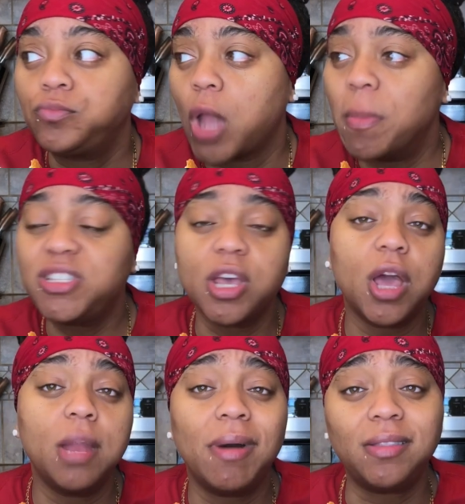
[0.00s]
I'm going to tell
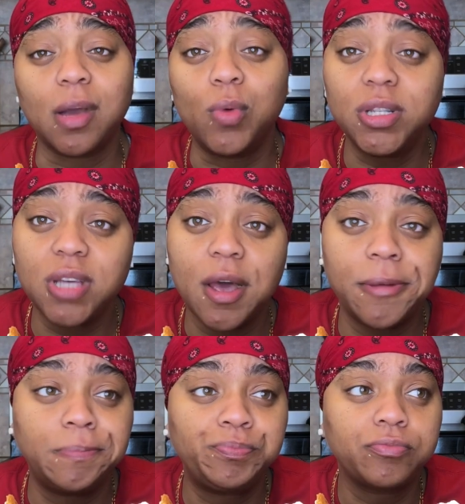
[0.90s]
y'all about that one
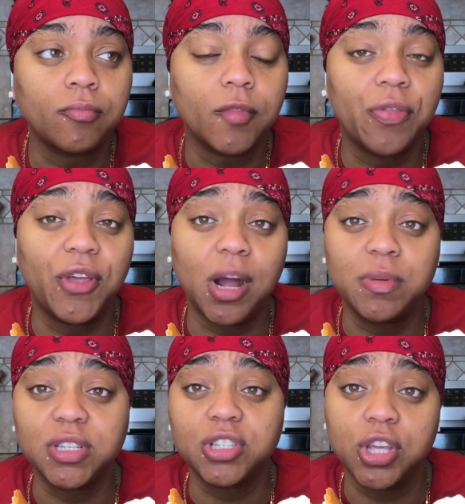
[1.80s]
time that I
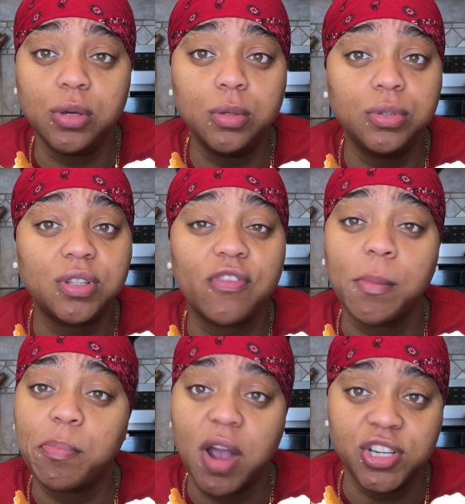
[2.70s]
was excused from a
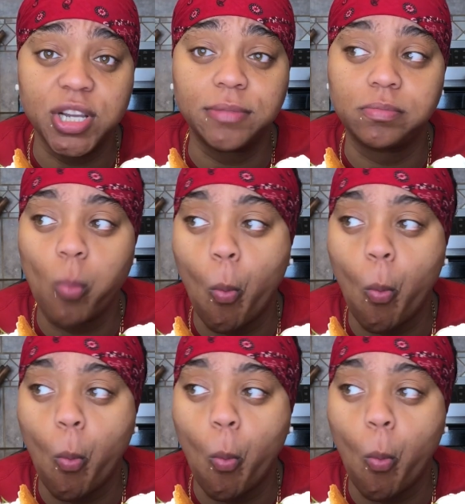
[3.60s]
project.